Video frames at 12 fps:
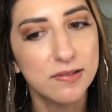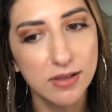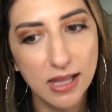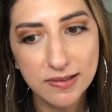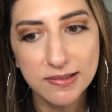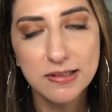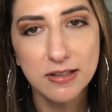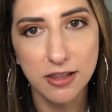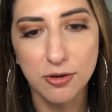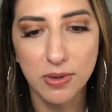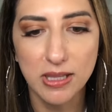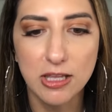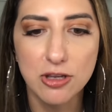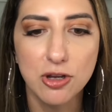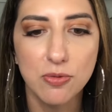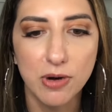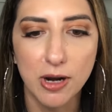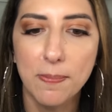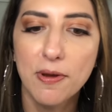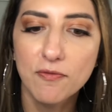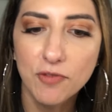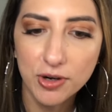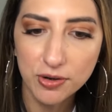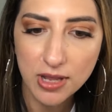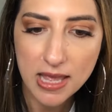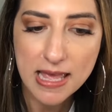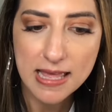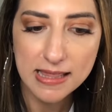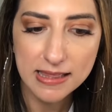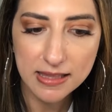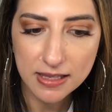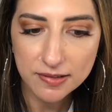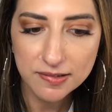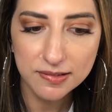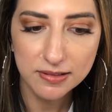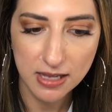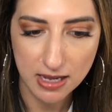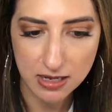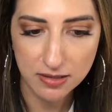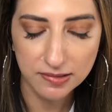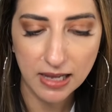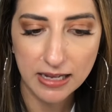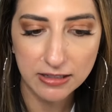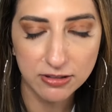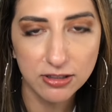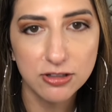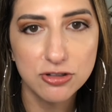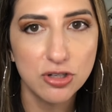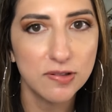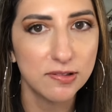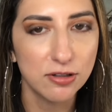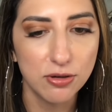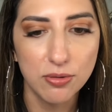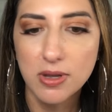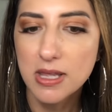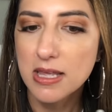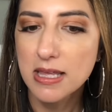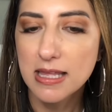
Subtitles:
So that's another way that you can wear it. But for this case, I did just do